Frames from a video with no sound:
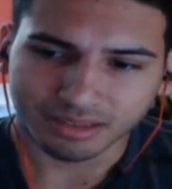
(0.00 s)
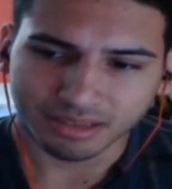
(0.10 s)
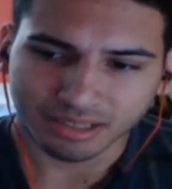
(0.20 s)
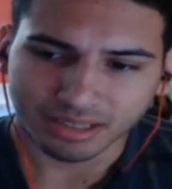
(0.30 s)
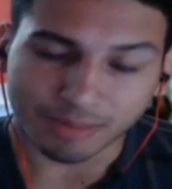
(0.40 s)

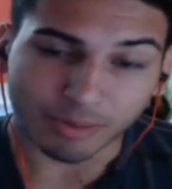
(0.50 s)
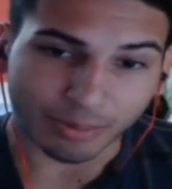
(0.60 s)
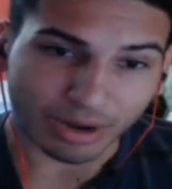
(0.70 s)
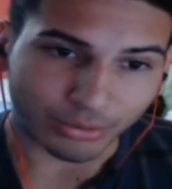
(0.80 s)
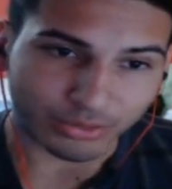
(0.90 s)
then
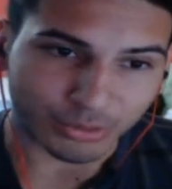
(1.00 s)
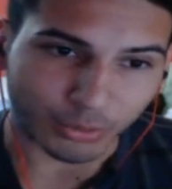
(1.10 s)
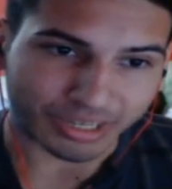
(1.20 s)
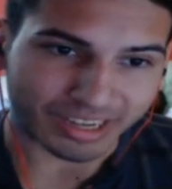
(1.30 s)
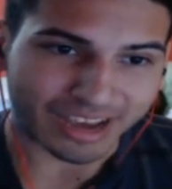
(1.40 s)
Barbaric wasn't
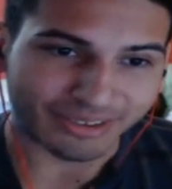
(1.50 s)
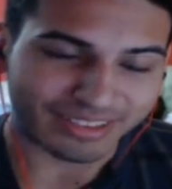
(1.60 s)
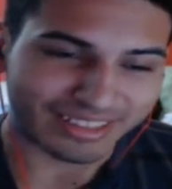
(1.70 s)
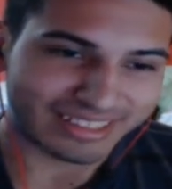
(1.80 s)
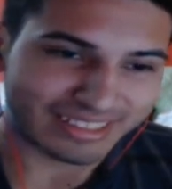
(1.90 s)
working out with
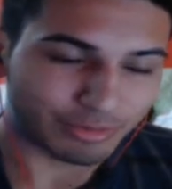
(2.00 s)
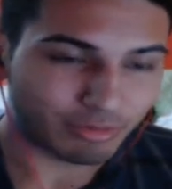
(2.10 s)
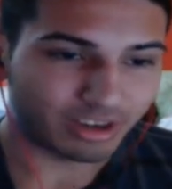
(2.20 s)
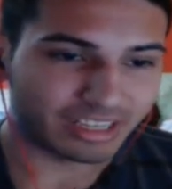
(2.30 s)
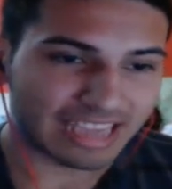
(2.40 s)
us, and we
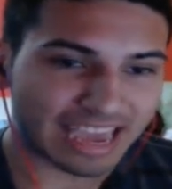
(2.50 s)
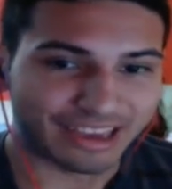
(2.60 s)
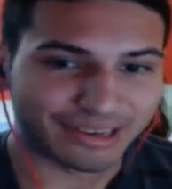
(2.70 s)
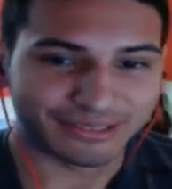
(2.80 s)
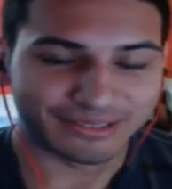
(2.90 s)
brought in
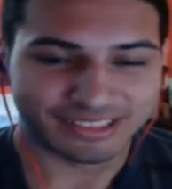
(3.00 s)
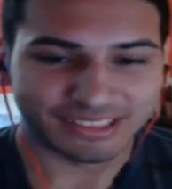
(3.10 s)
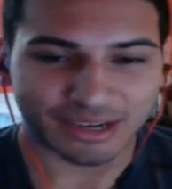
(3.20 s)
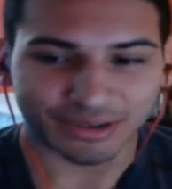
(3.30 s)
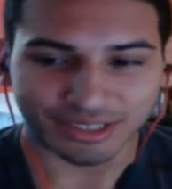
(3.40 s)
KO.
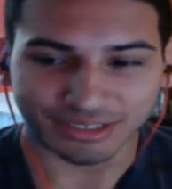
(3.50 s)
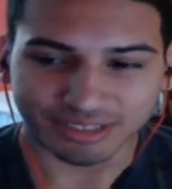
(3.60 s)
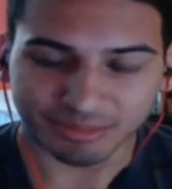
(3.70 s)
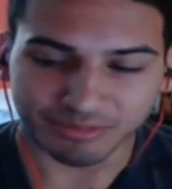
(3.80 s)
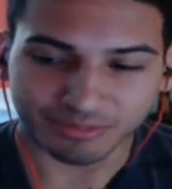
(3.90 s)
So
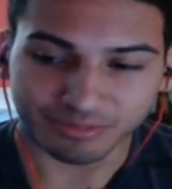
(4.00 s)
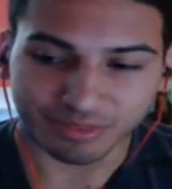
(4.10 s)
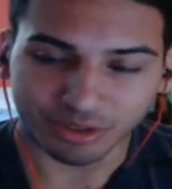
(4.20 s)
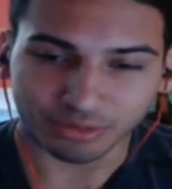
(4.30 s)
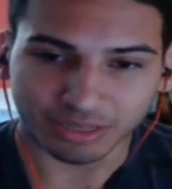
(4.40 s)
some of the
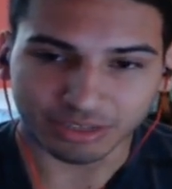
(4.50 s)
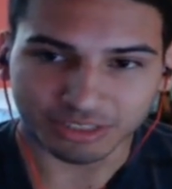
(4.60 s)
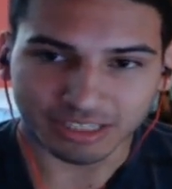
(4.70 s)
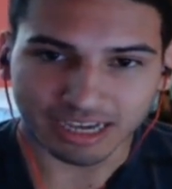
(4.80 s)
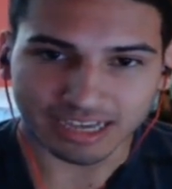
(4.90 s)
old
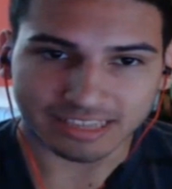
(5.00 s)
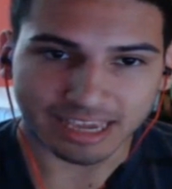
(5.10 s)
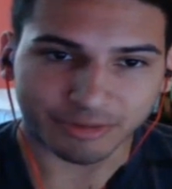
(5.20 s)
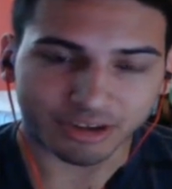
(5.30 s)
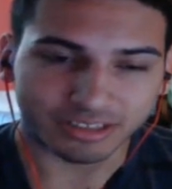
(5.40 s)
BLG guys
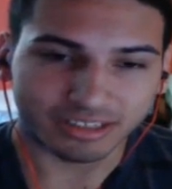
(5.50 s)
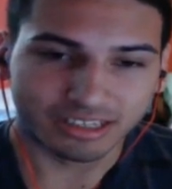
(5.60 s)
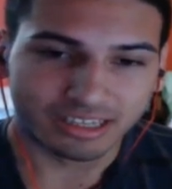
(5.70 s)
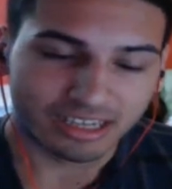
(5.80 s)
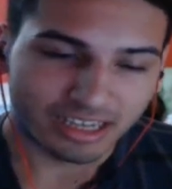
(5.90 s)
came on,
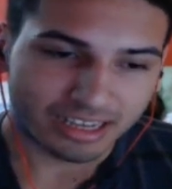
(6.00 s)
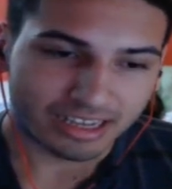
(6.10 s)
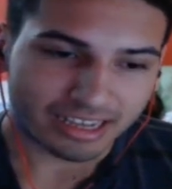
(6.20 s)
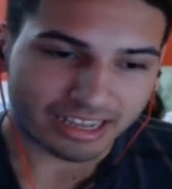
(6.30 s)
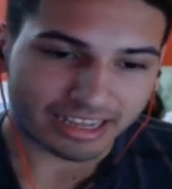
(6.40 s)

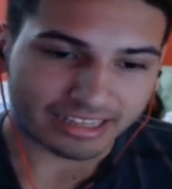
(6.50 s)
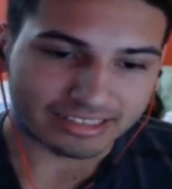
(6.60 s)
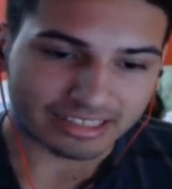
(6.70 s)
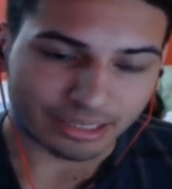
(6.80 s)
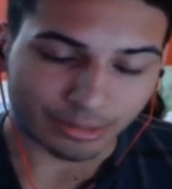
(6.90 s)
and
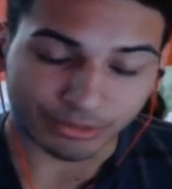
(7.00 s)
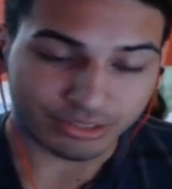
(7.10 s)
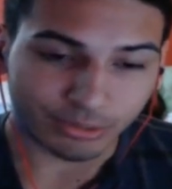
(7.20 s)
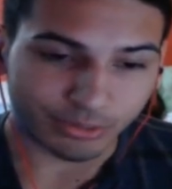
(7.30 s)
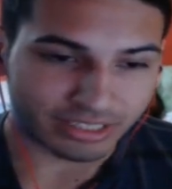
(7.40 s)
we were
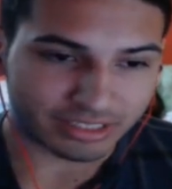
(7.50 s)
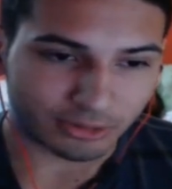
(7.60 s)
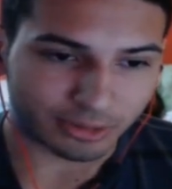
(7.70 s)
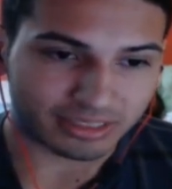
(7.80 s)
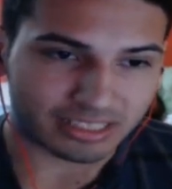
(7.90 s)
still winning
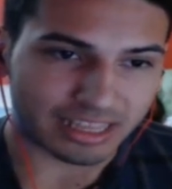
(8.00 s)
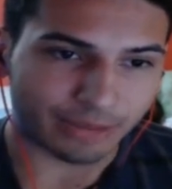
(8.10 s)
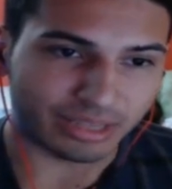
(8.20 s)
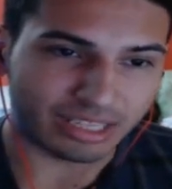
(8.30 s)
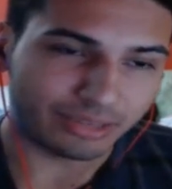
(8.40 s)
tournaments. And then
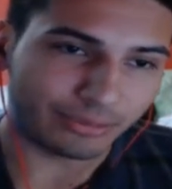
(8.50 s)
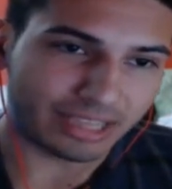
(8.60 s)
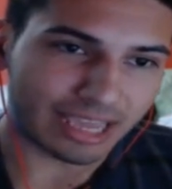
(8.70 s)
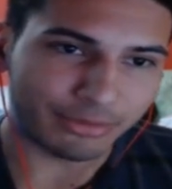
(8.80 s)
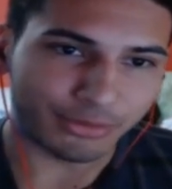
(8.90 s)
we
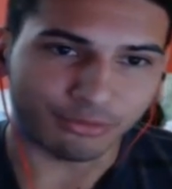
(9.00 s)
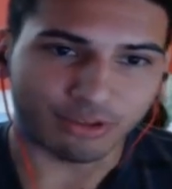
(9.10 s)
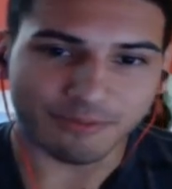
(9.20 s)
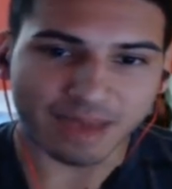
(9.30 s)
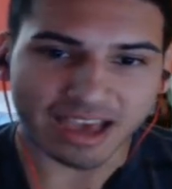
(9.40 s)
came through a
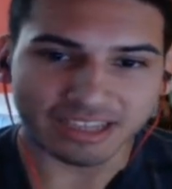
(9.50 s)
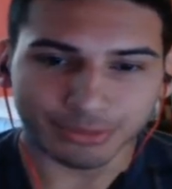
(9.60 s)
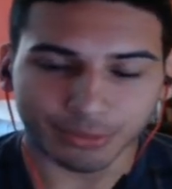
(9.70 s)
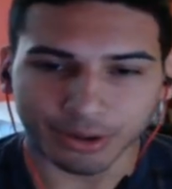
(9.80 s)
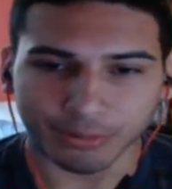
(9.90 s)
rough patch
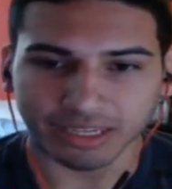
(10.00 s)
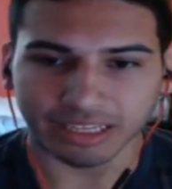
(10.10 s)
where we